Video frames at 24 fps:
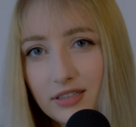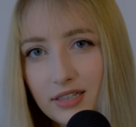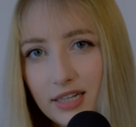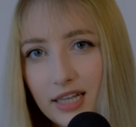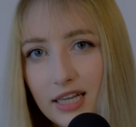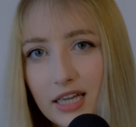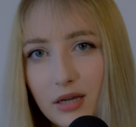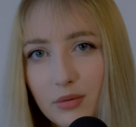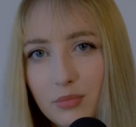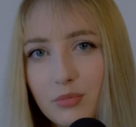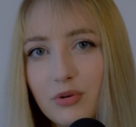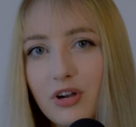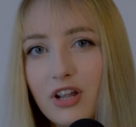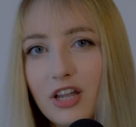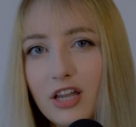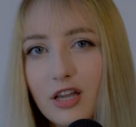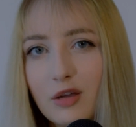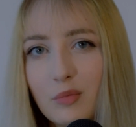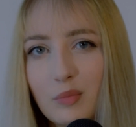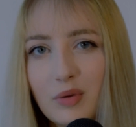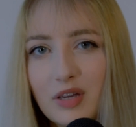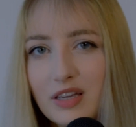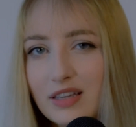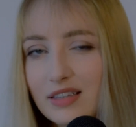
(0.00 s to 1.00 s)
take a
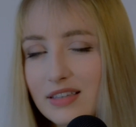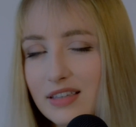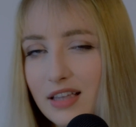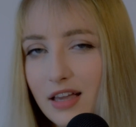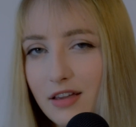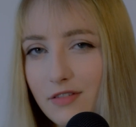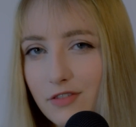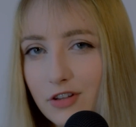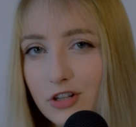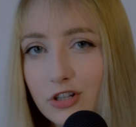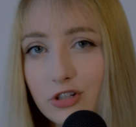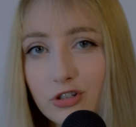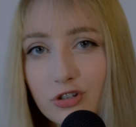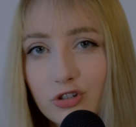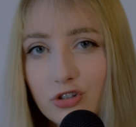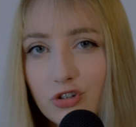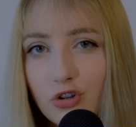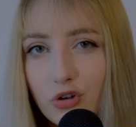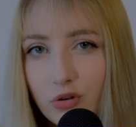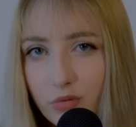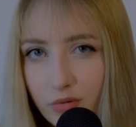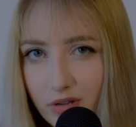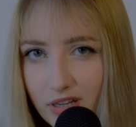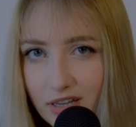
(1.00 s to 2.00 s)
break because I feel
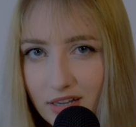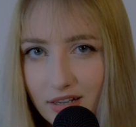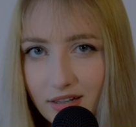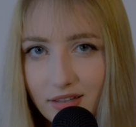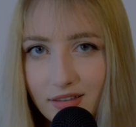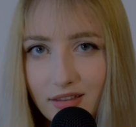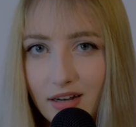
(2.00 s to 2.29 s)
so weak